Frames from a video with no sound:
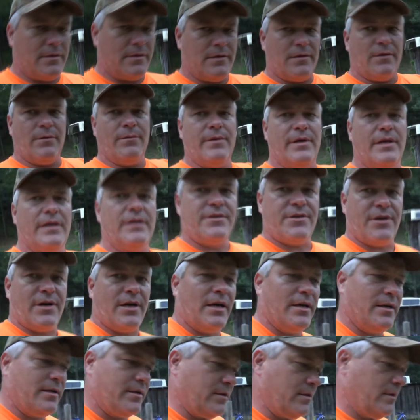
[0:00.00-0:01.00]
So we
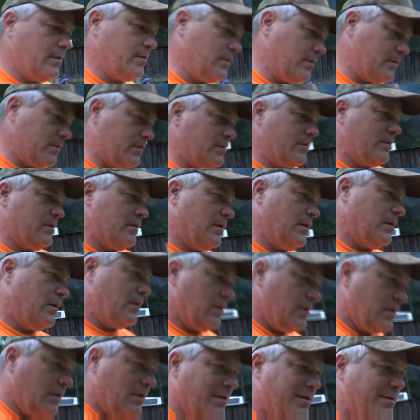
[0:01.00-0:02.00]
tried to
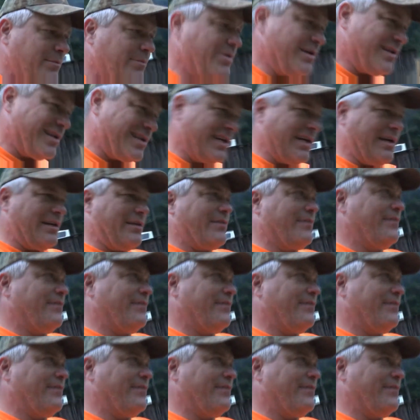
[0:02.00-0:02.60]
put together a